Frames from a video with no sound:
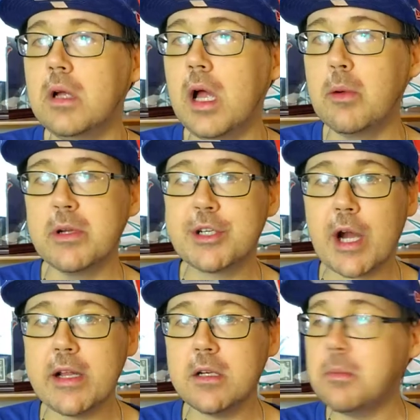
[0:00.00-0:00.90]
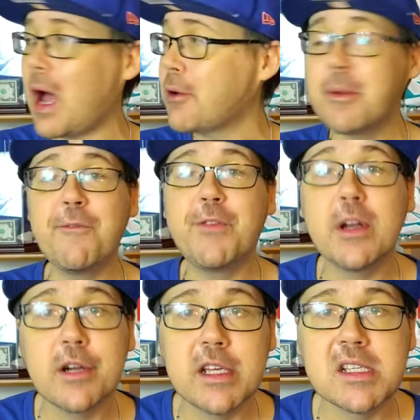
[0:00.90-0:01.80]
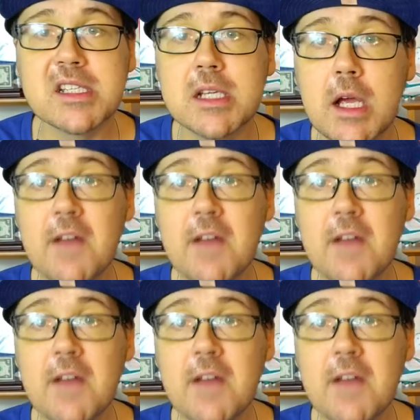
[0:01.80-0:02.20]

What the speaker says: and we traded him, I would have been furious.